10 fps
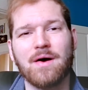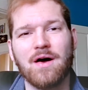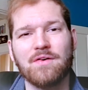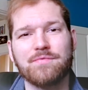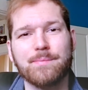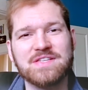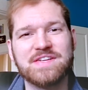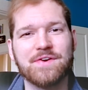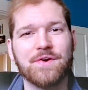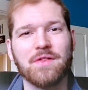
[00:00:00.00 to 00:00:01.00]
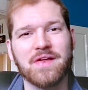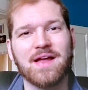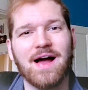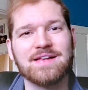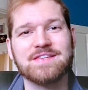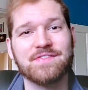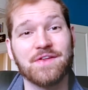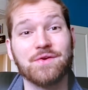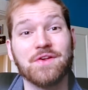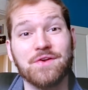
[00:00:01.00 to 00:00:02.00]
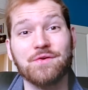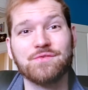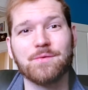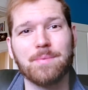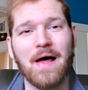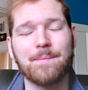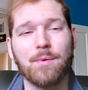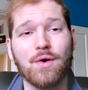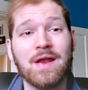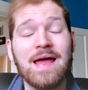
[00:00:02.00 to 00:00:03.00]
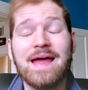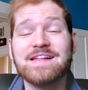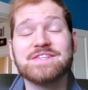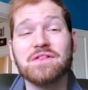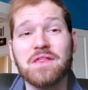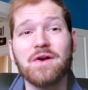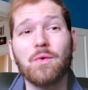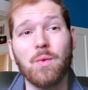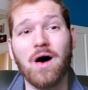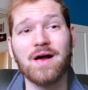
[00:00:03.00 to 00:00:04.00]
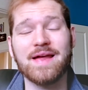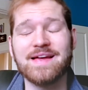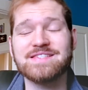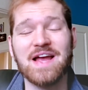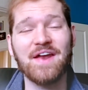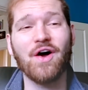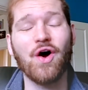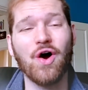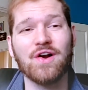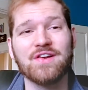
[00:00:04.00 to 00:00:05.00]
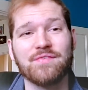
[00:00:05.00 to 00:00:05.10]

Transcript: of material and content that you can use with Blackboard, it's a little wonky. It's kind of hard to